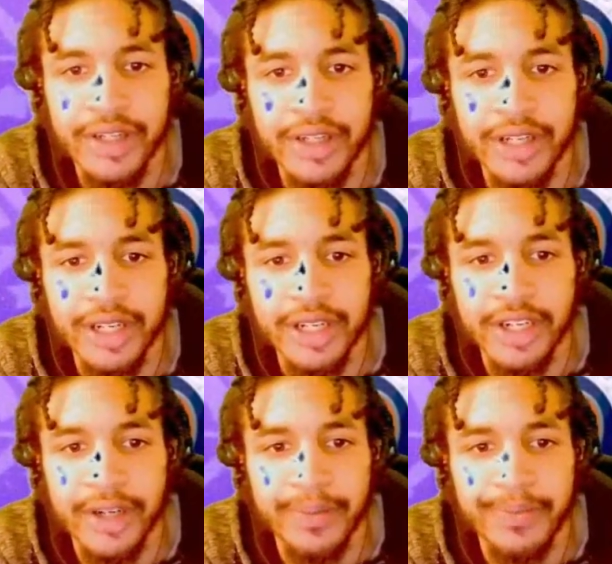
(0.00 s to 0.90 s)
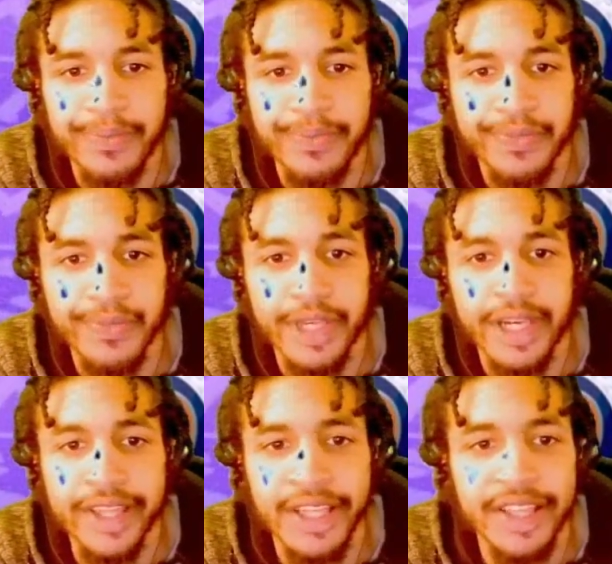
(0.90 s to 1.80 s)
Um, I
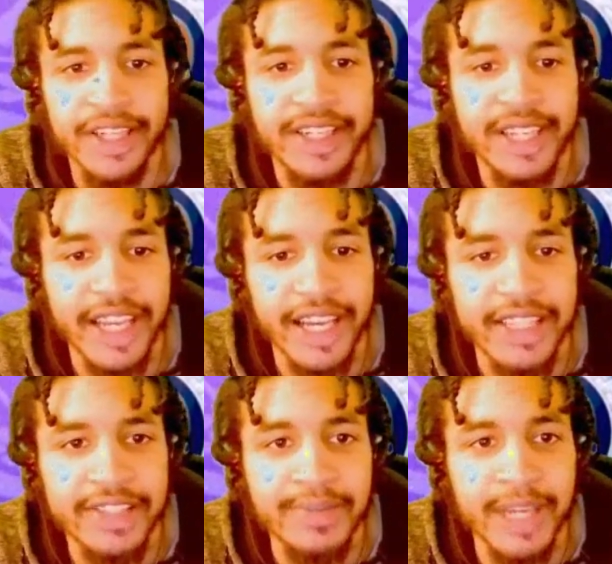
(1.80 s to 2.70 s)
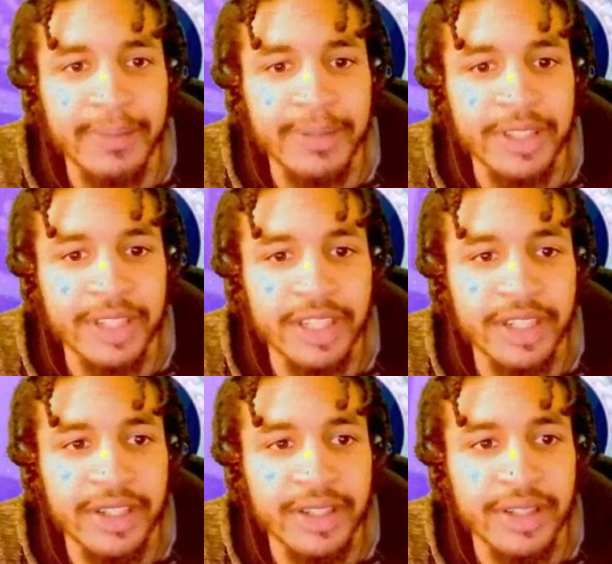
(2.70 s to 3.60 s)
think the DS maps are
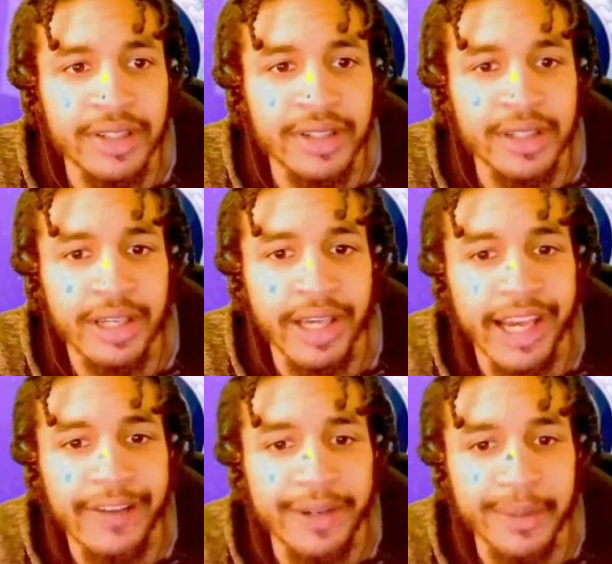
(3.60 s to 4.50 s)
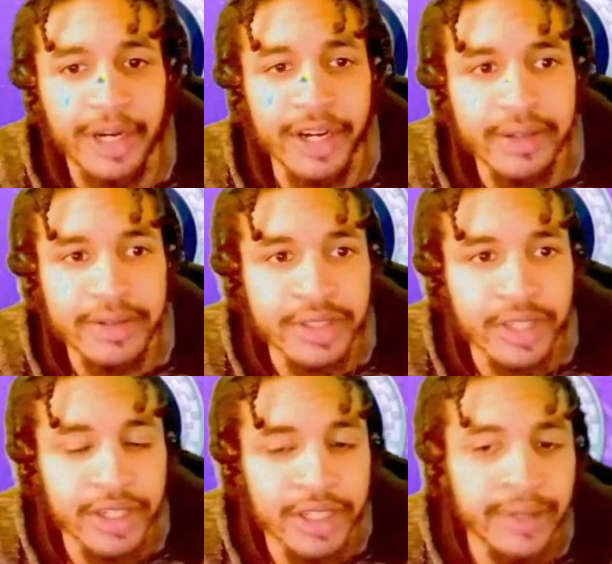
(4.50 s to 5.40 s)
done after Mario
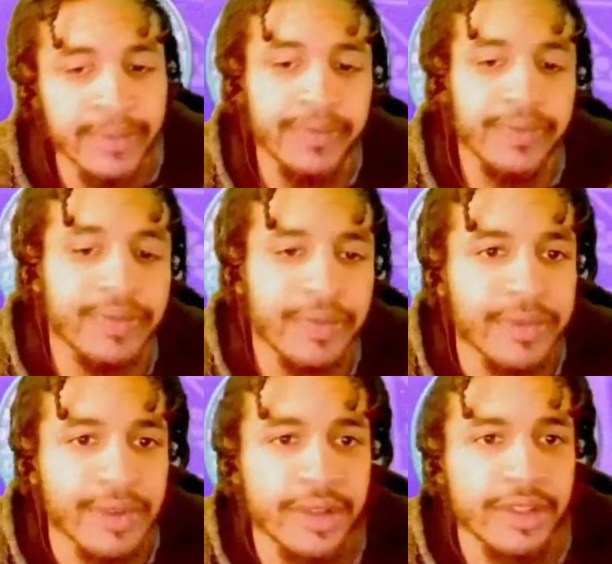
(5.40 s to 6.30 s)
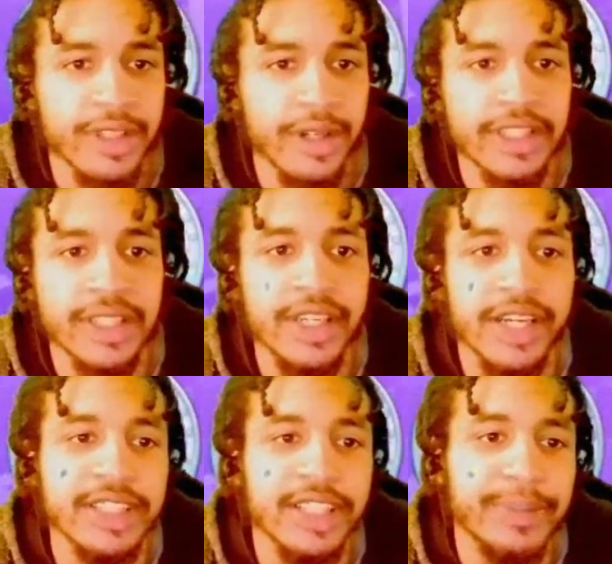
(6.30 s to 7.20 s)
Circuit. So I'll see you
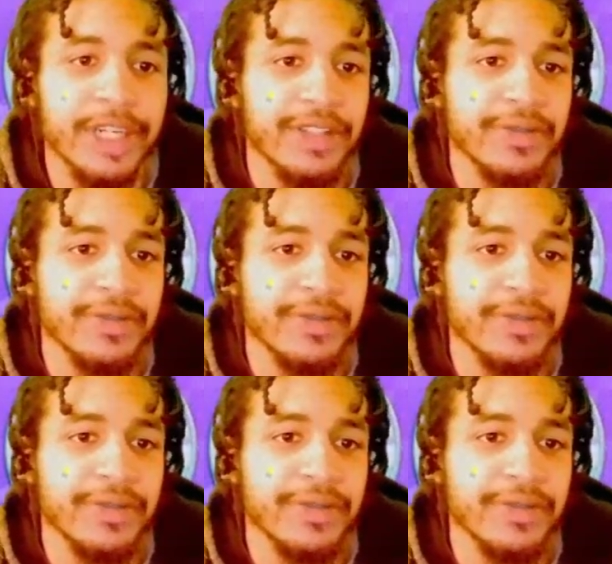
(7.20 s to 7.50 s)
guys on the menu.